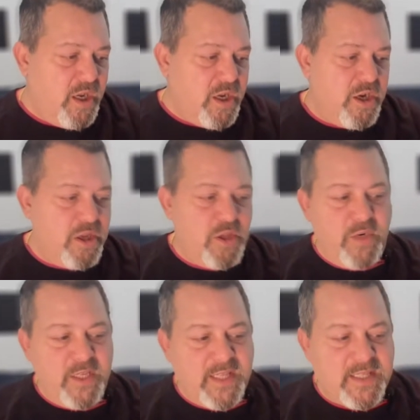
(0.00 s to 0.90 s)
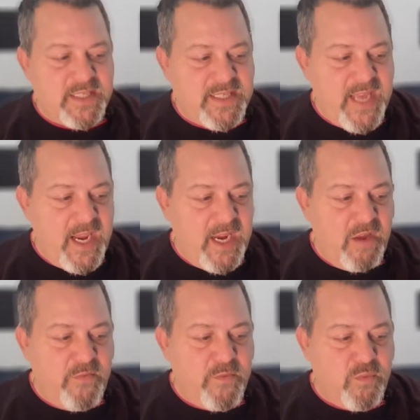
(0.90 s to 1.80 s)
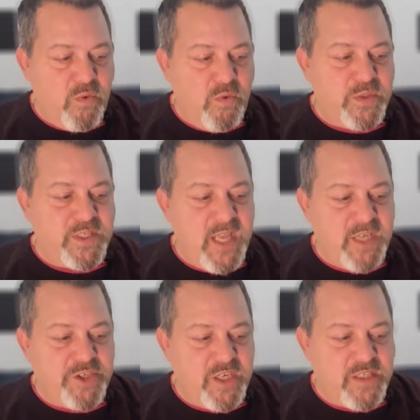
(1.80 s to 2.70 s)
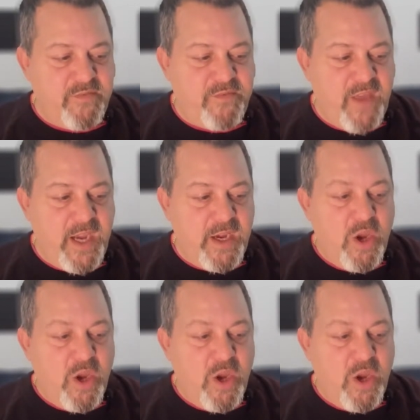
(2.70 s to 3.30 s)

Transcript: concluded that the stay of the rule was not justified.